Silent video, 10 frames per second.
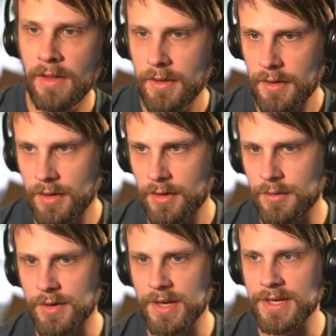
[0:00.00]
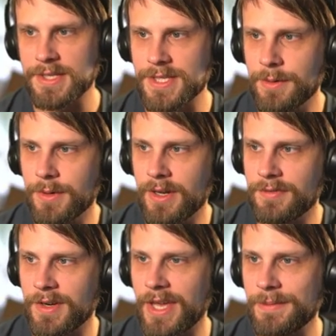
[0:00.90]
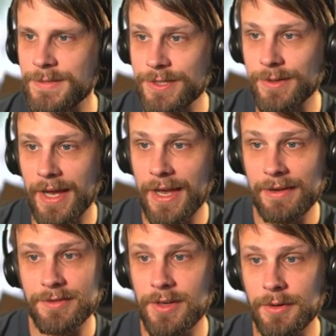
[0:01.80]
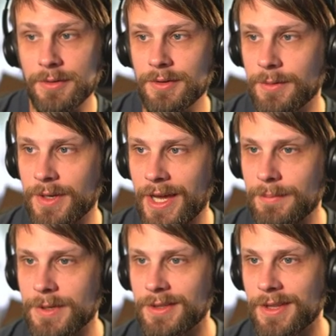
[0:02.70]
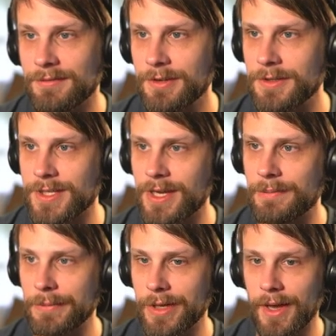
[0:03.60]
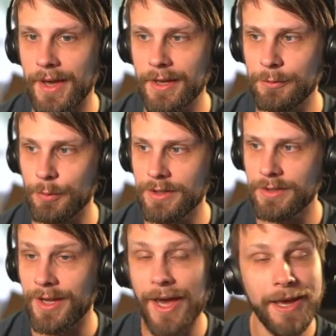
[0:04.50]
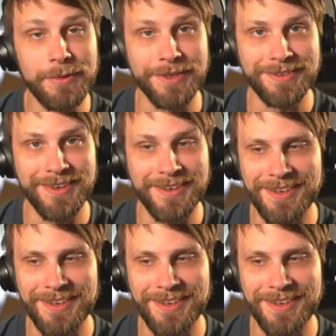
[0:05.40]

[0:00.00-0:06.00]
Alright, guys, here we are for game two. I have no clue what happened in that first game, but I will happily take it.